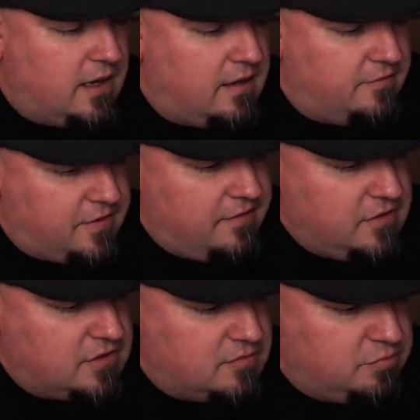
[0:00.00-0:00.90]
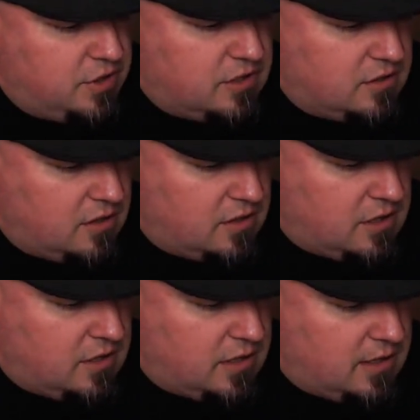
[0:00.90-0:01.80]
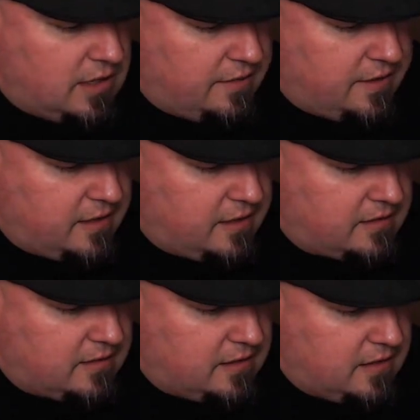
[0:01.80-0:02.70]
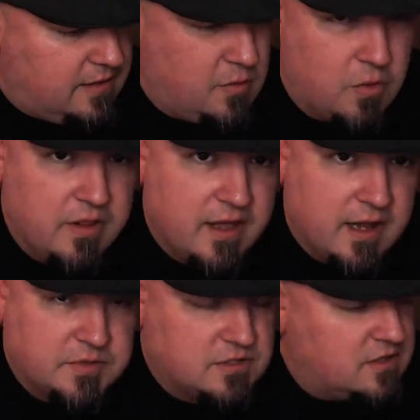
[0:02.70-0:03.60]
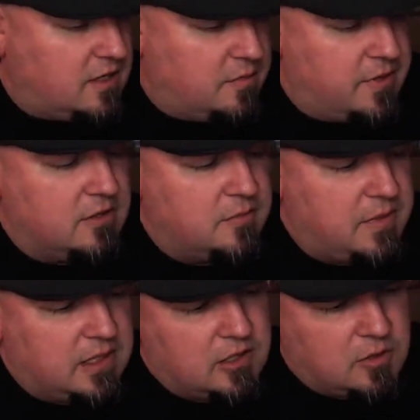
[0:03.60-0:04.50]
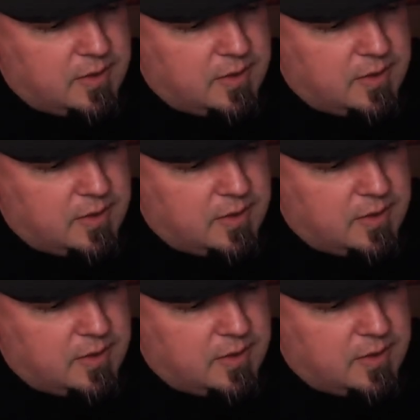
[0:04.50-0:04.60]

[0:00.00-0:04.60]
Flavor is pretty darn good. I think one of the options is going to appeal to me a little bit